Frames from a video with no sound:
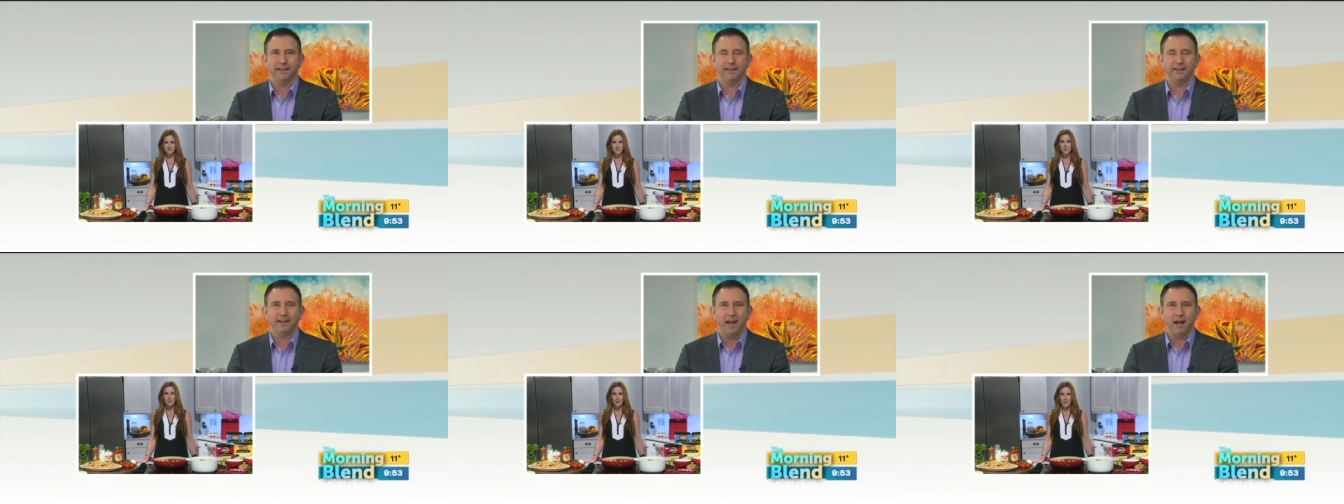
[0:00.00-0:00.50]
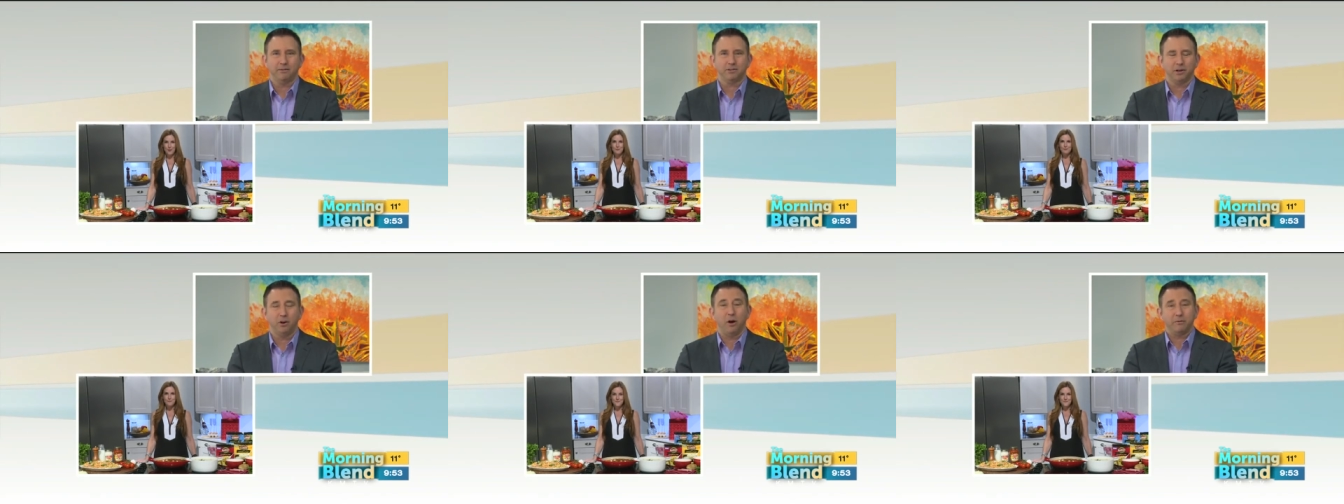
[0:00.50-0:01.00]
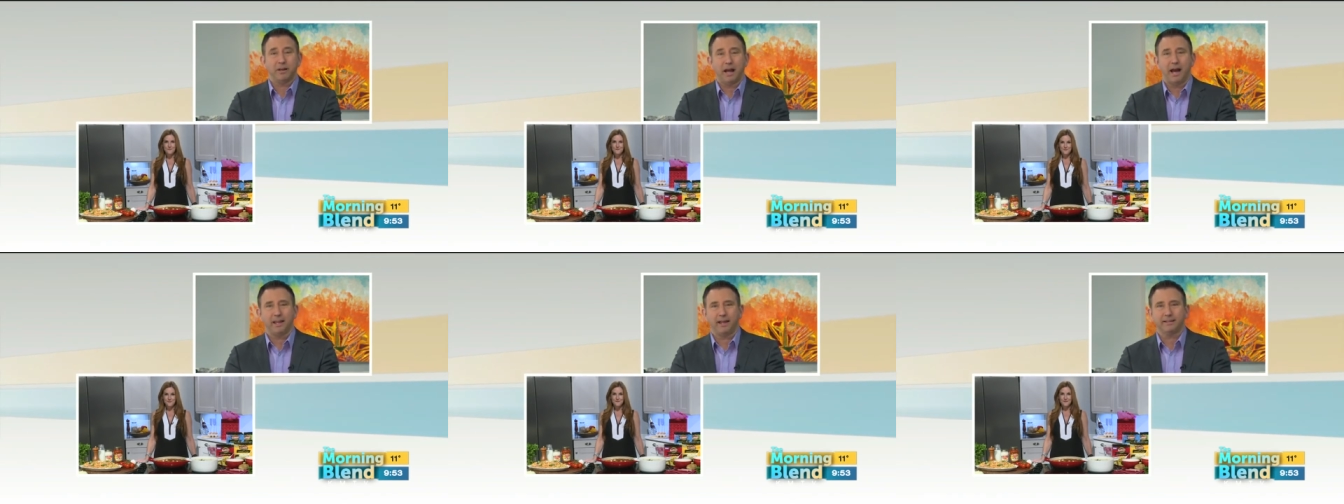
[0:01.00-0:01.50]
yeah, I'm sorry. No, I'm,
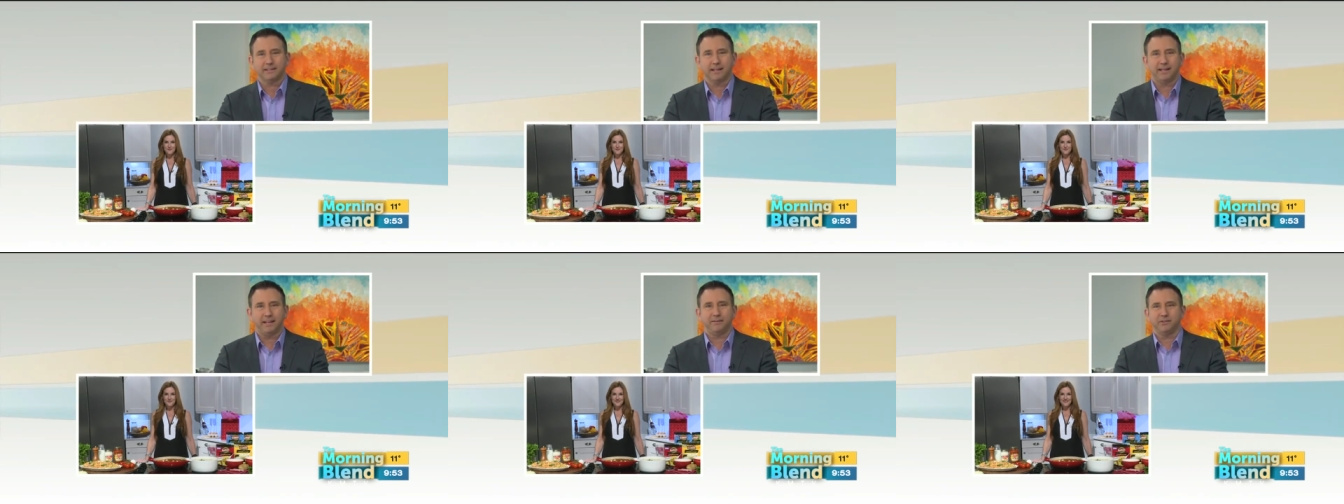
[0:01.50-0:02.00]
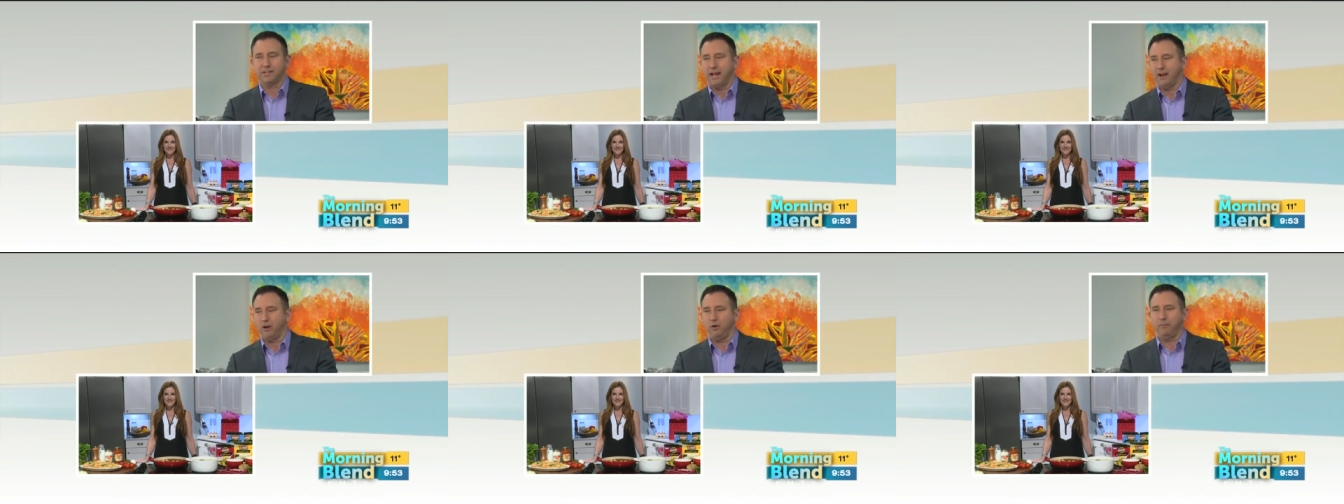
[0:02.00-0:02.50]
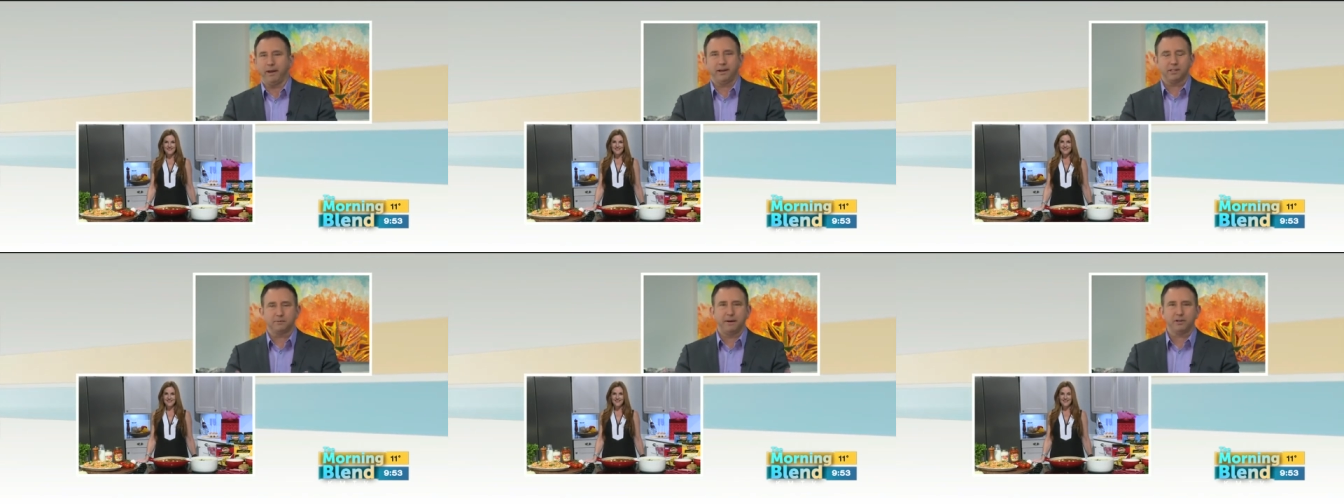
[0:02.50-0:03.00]
i like this idea of staying at home, making
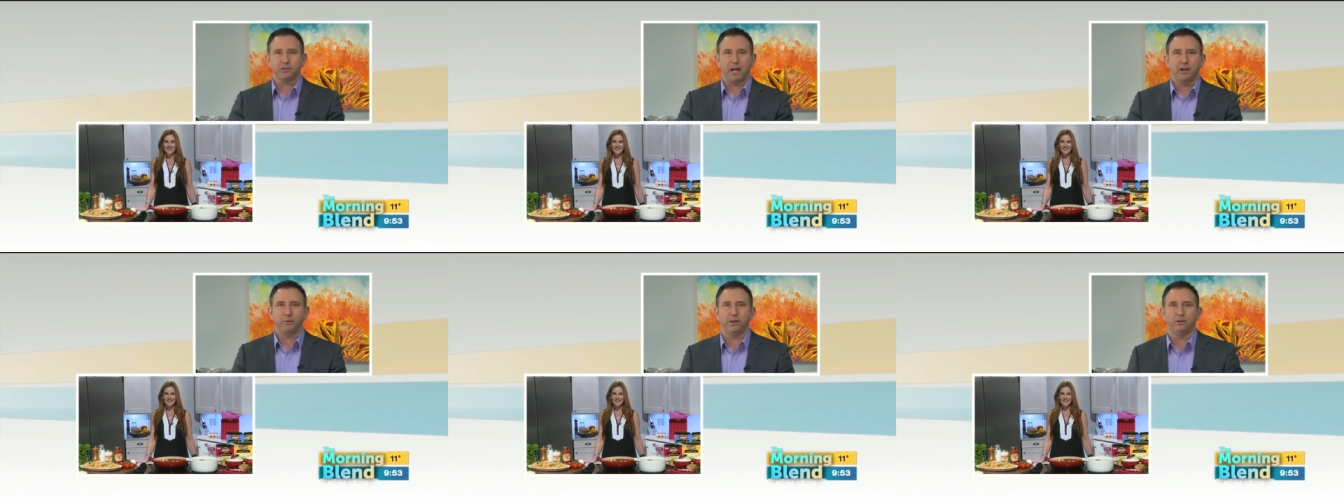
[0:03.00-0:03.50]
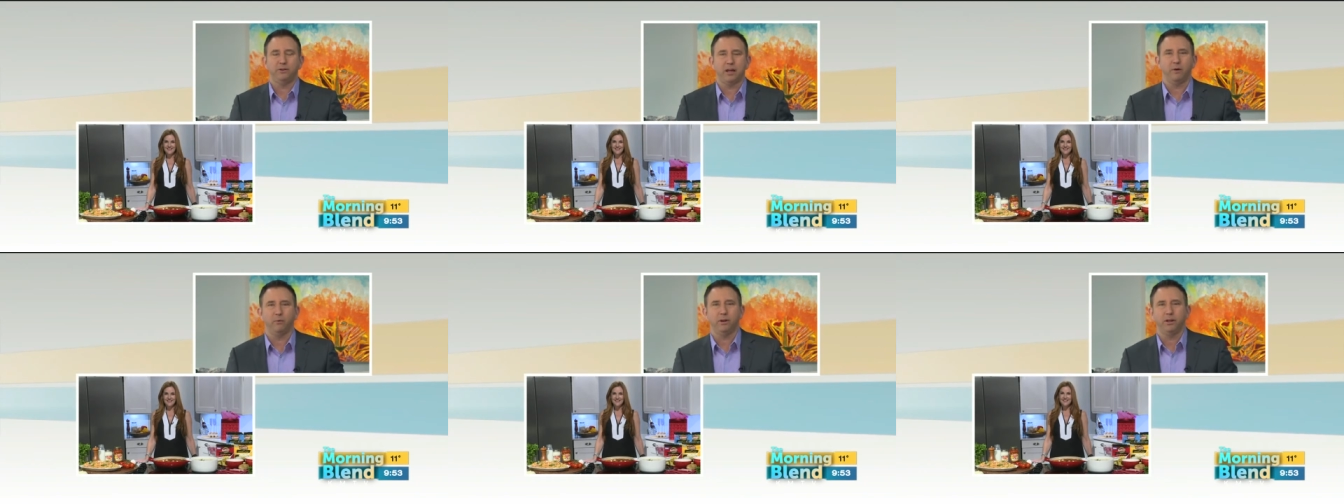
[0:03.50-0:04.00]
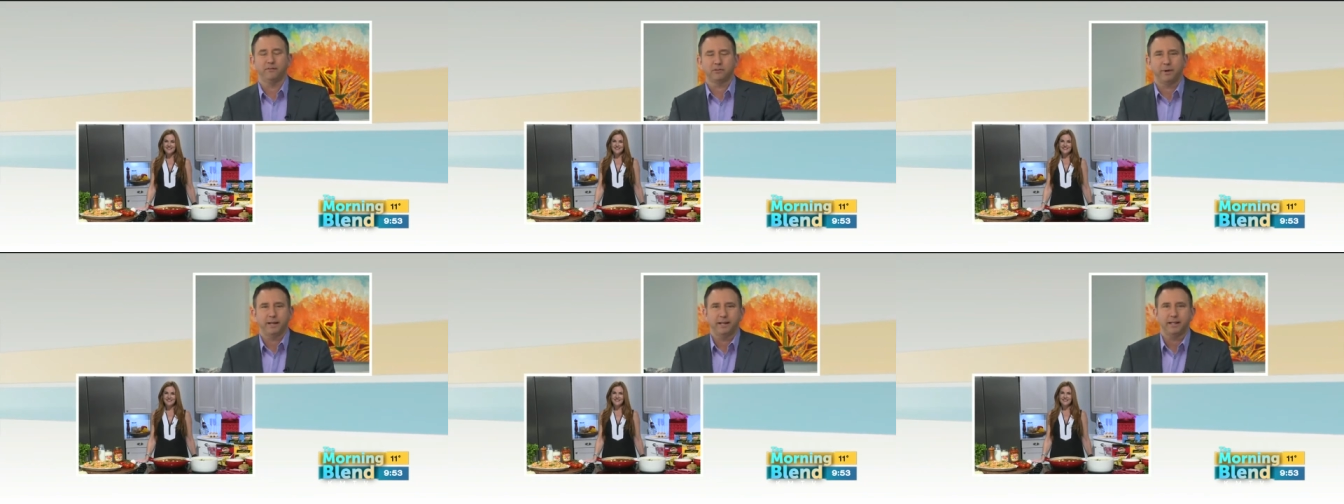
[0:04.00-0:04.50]
it special. How do we do that? What, you have
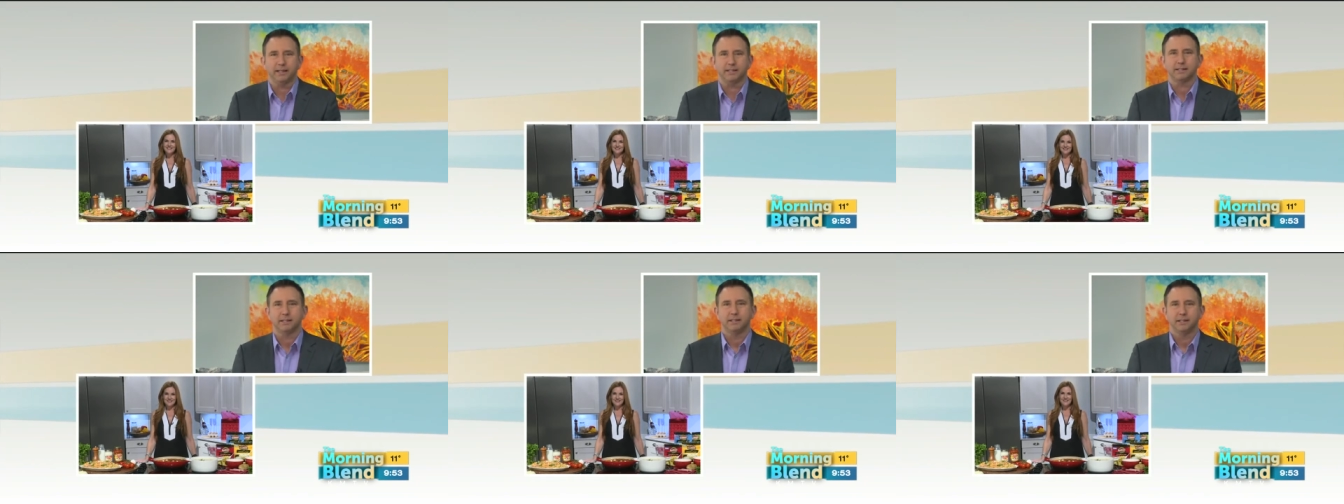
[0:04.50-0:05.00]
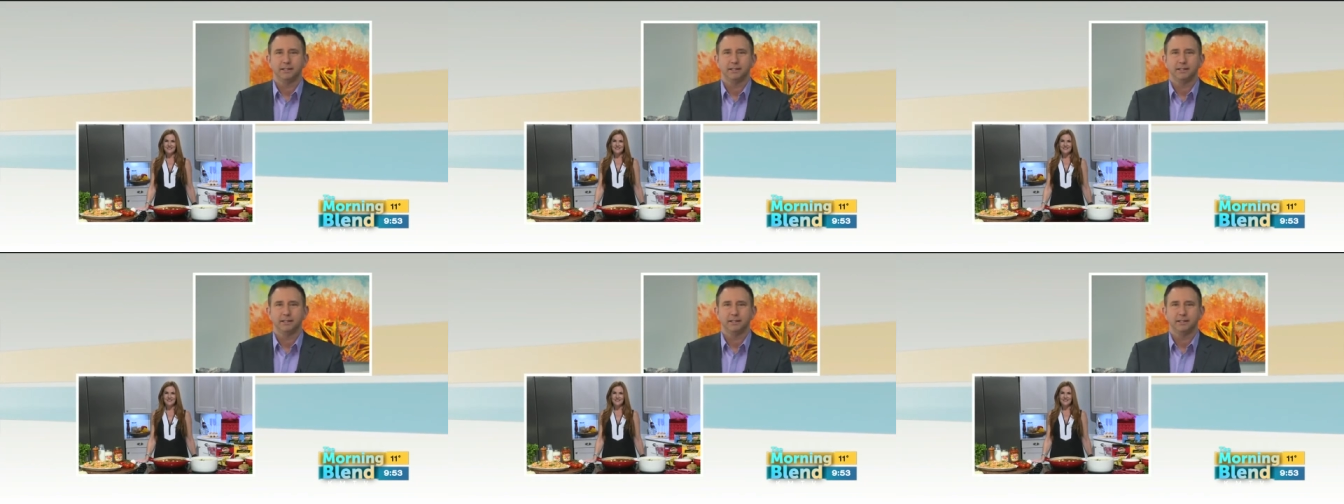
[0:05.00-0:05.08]
some ideas.